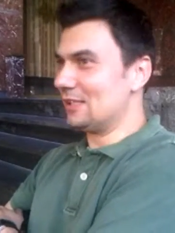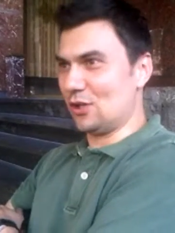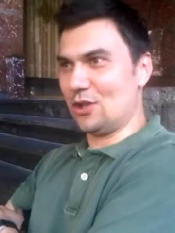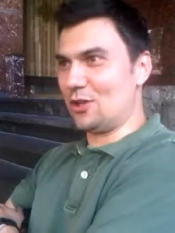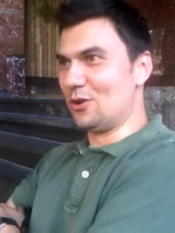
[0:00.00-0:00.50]

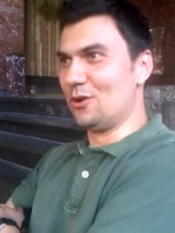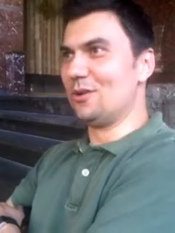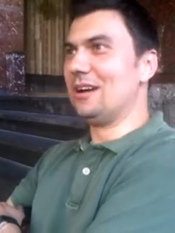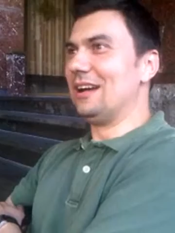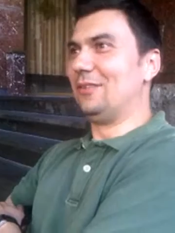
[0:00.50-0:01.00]
So
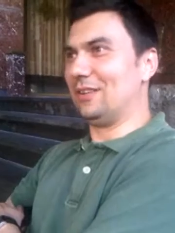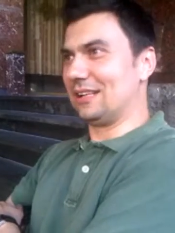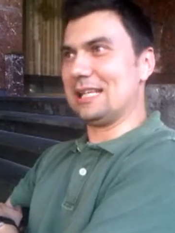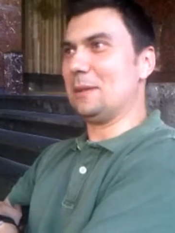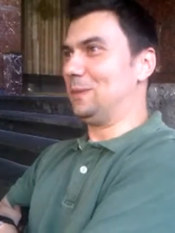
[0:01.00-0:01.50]
you, for
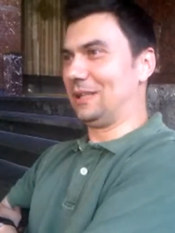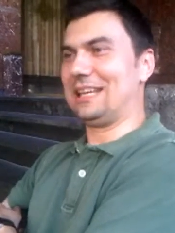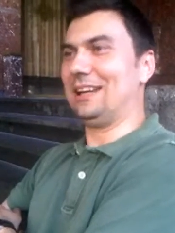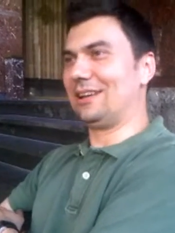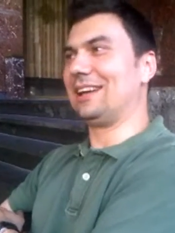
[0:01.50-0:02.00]
example,
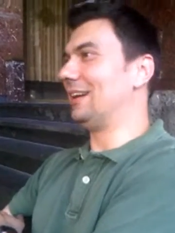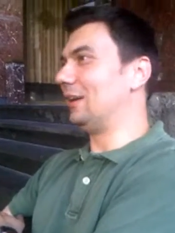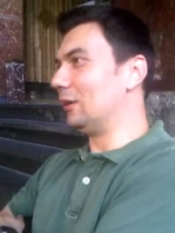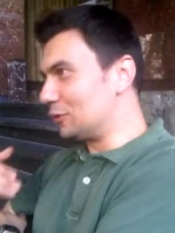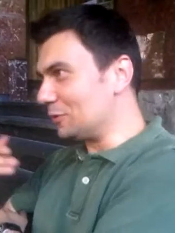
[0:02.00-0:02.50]
cannot get a
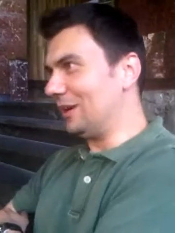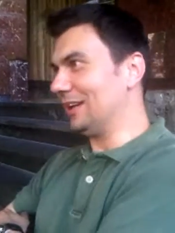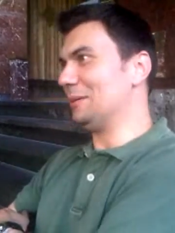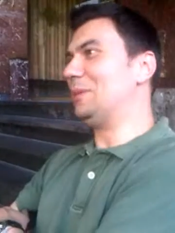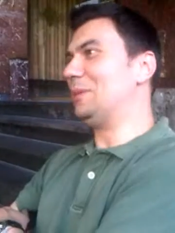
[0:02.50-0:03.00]
loan to buy
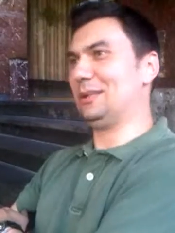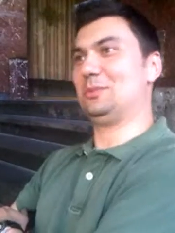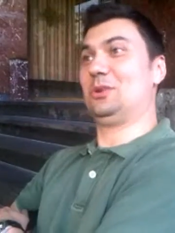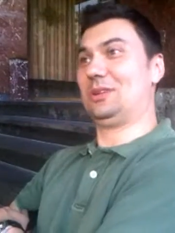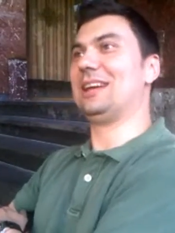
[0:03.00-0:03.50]
an
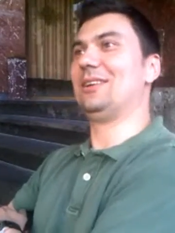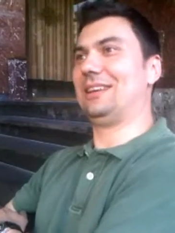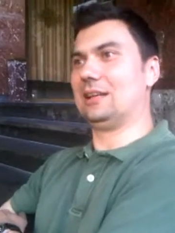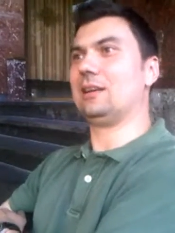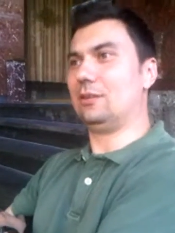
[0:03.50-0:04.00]
apartment. You cannot
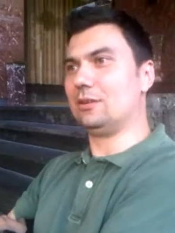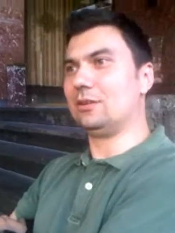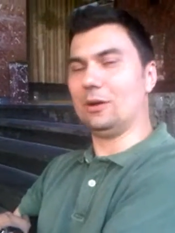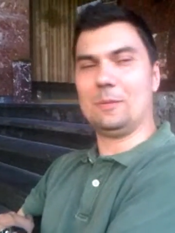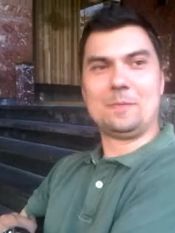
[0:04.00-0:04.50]
get a loan, you
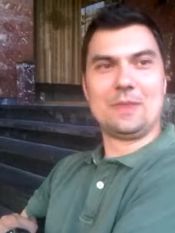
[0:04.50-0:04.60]
know.